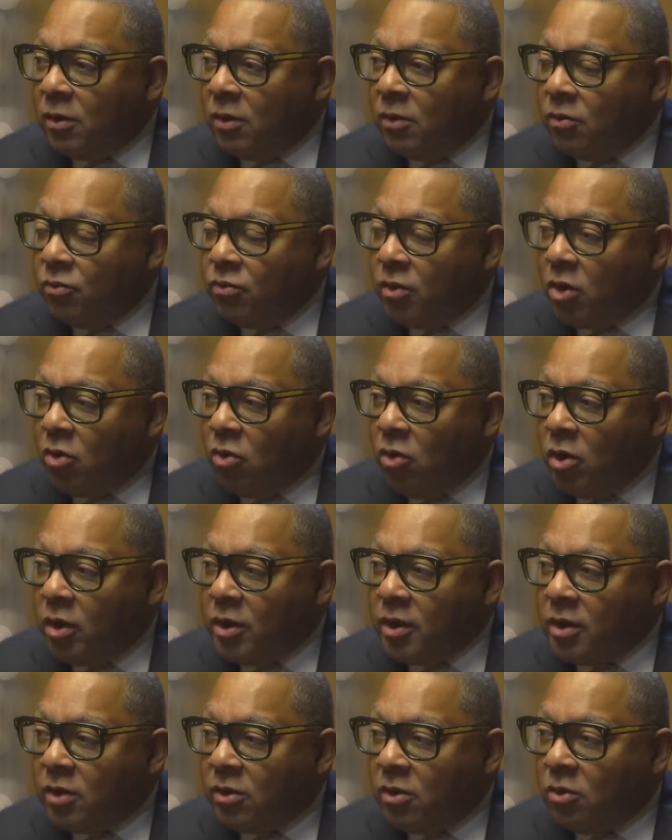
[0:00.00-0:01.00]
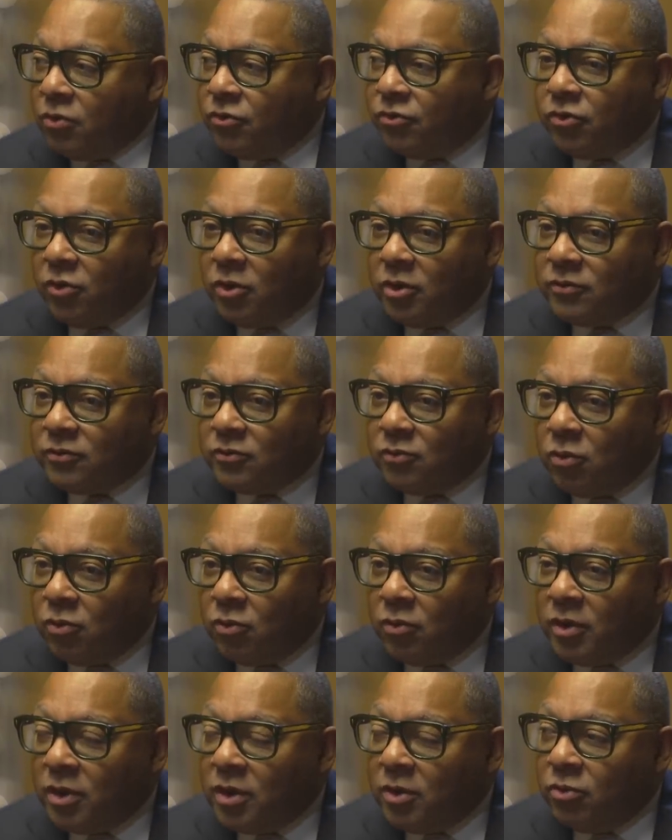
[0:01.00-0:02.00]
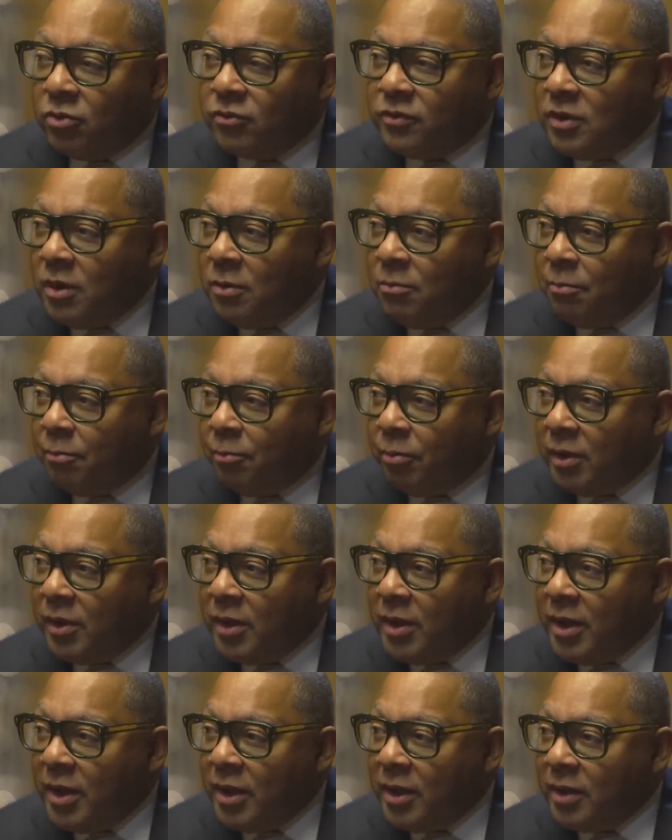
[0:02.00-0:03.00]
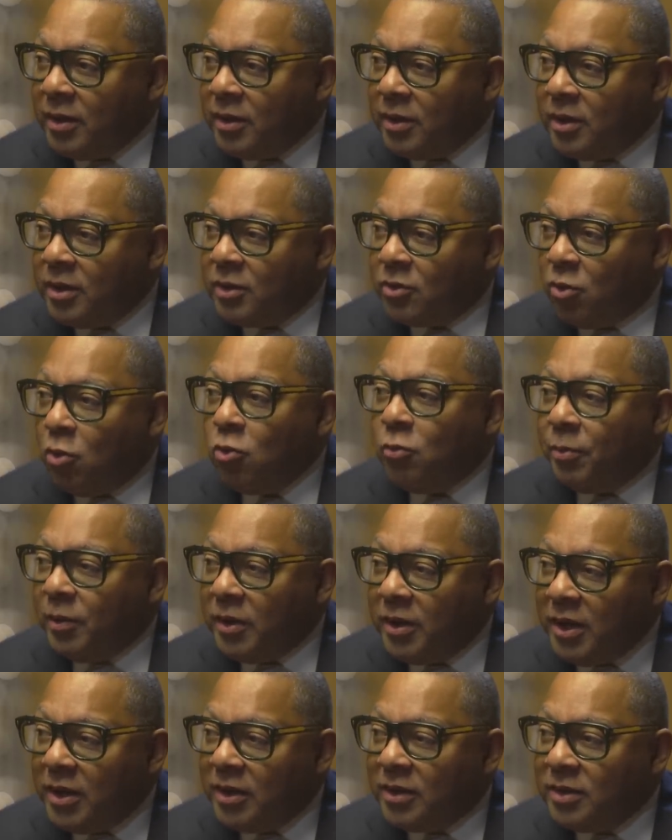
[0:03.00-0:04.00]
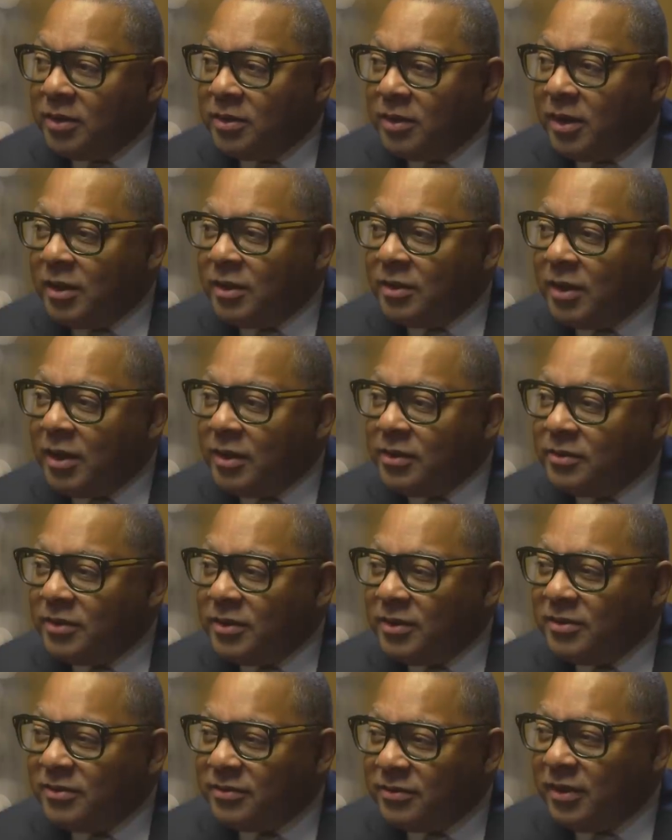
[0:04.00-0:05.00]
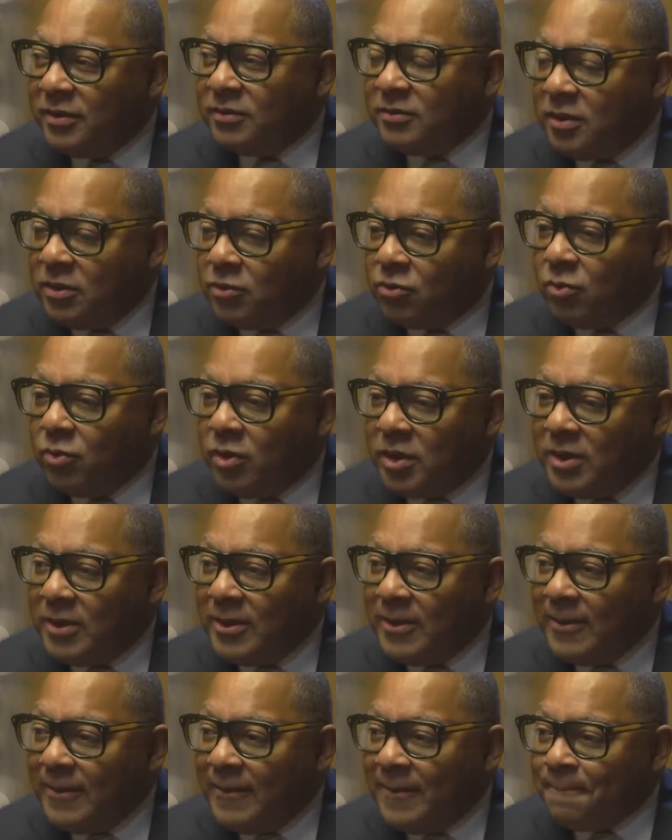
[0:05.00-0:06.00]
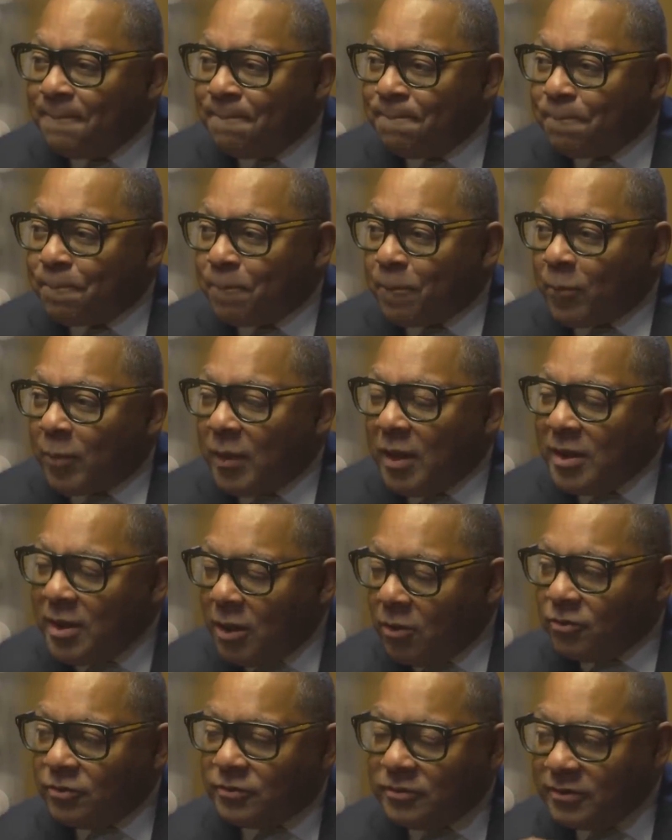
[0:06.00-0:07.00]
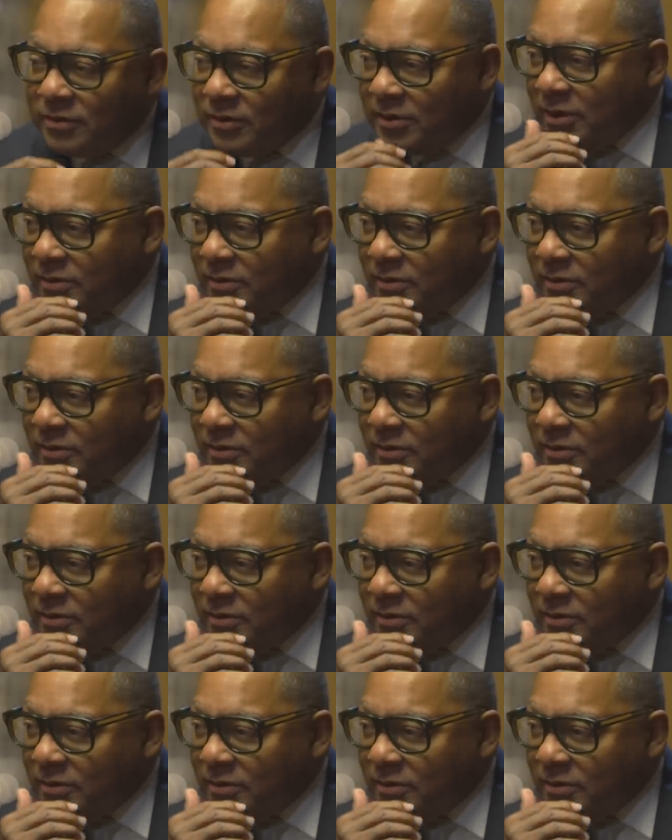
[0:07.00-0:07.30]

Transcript: a, recording called Short Story. It was him playing in Copenhagen in 1963. And I was just